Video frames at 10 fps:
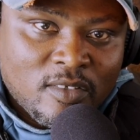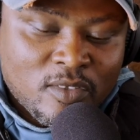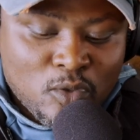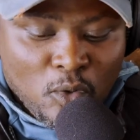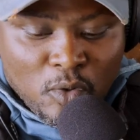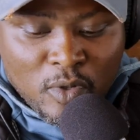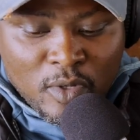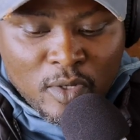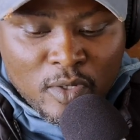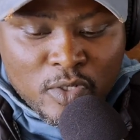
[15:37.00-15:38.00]
So,
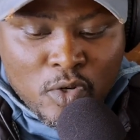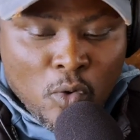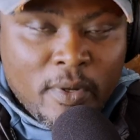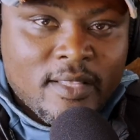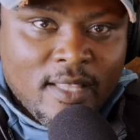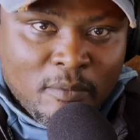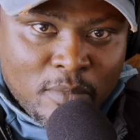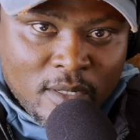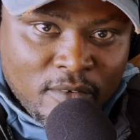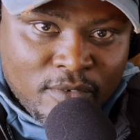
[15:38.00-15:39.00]
knowing that
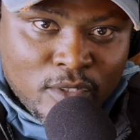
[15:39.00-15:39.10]
benefit,